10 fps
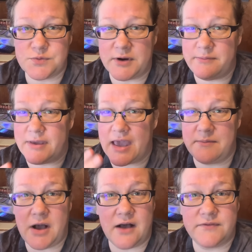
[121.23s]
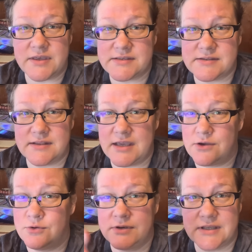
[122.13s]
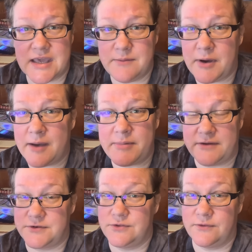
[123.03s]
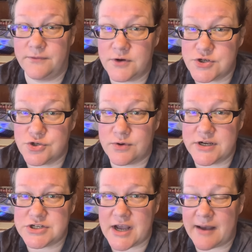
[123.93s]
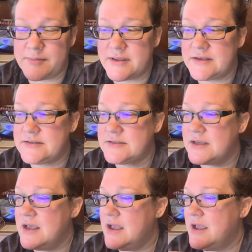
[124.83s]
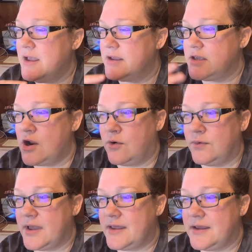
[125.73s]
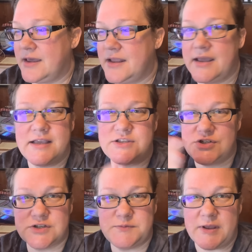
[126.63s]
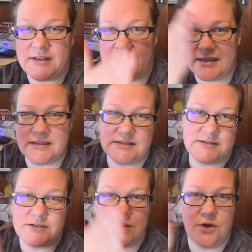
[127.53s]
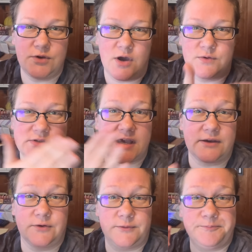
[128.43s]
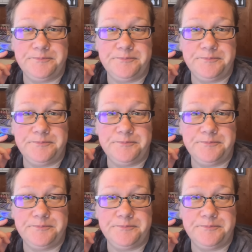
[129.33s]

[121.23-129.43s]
when it became obvious that they couldn't keep up after the first shortage happened. You know, it's just been like this yo-yo cycle.